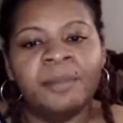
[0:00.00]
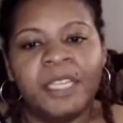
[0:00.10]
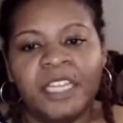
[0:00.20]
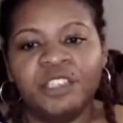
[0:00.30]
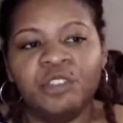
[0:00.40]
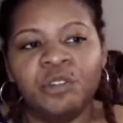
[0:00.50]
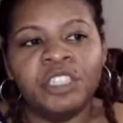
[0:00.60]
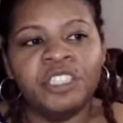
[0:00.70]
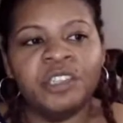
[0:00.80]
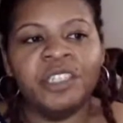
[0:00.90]
in your
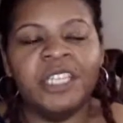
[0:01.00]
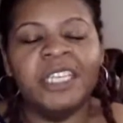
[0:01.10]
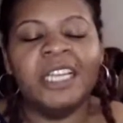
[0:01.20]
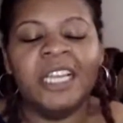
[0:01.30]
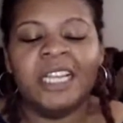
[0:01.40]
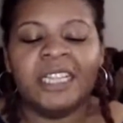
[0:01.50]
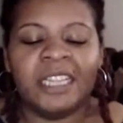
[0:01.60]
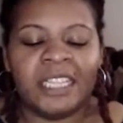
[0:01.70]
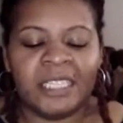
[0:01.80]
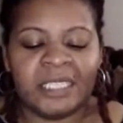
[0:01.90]
journey,
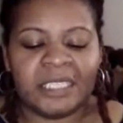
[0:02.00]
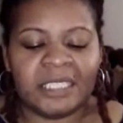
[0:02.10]
the